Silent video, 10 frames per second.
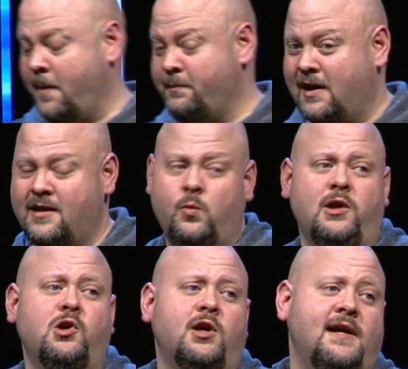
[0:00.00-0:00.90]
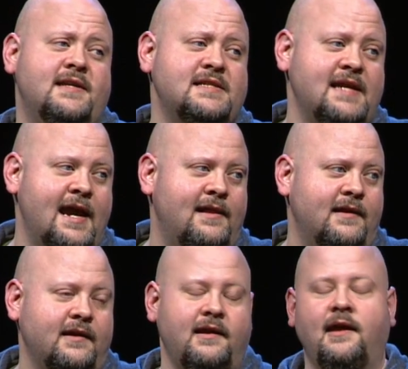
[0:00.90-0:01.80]
But when looking at
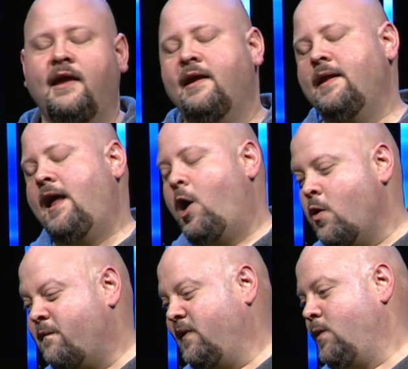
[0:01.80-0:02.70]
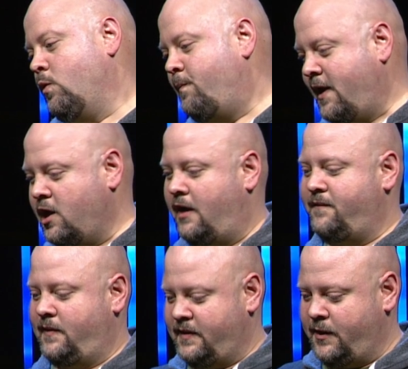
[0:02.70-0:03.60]
scaling, hopefully it will pay off
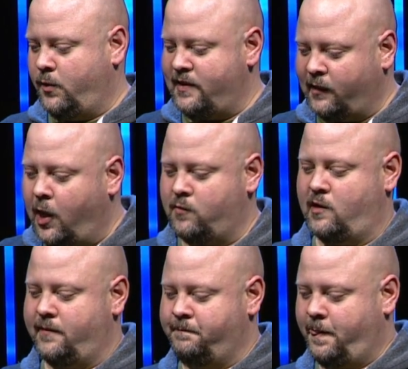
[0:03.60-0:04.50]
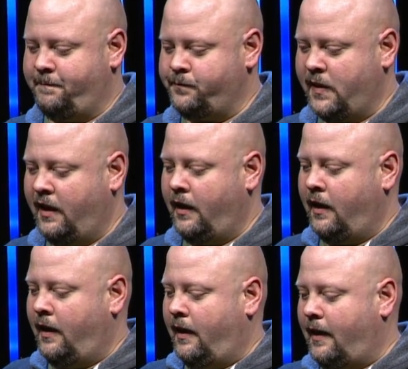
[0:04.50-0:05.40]
you know, in the long run.
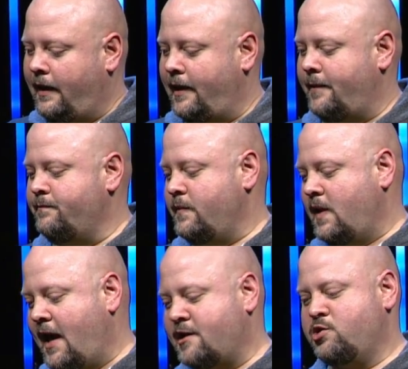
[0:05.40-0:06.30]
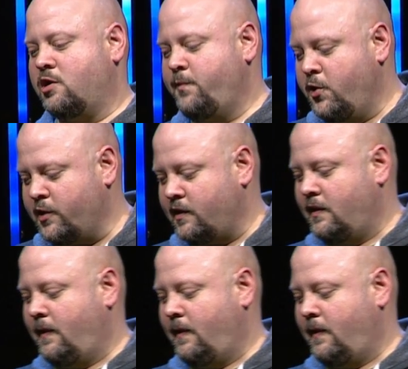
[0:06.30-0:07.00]
Um, extra computing.